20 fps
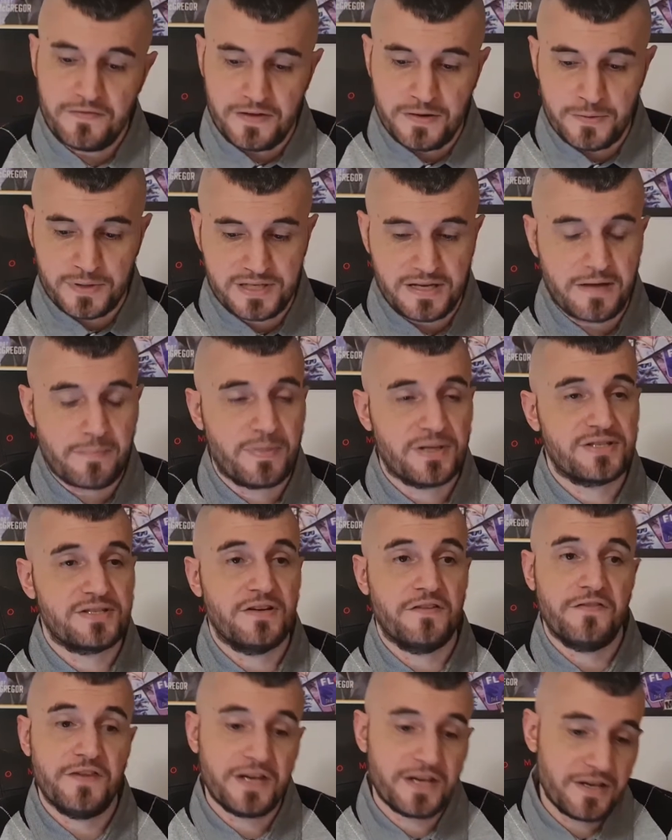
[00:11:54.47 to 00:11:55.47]
He was able to,
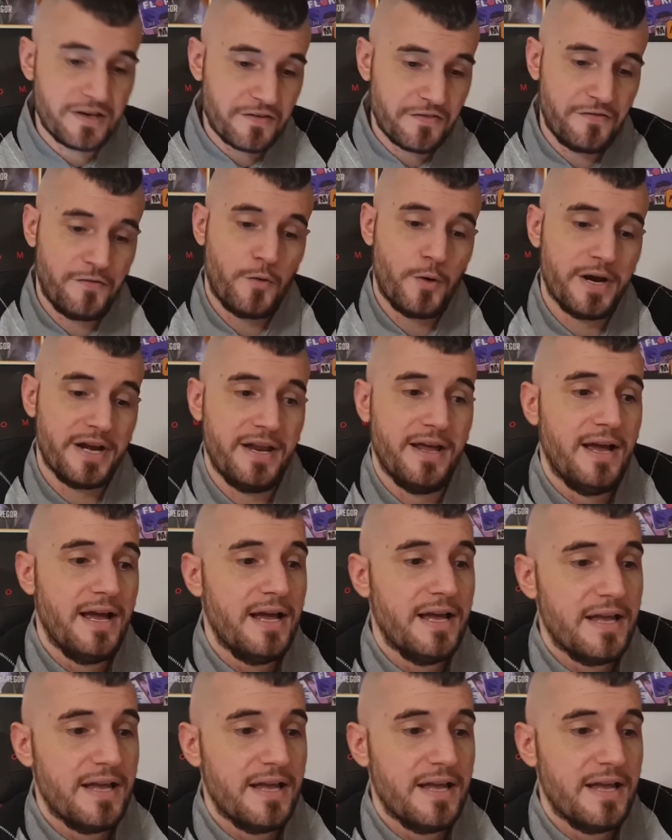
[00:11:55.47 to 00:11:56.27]
if he can avoid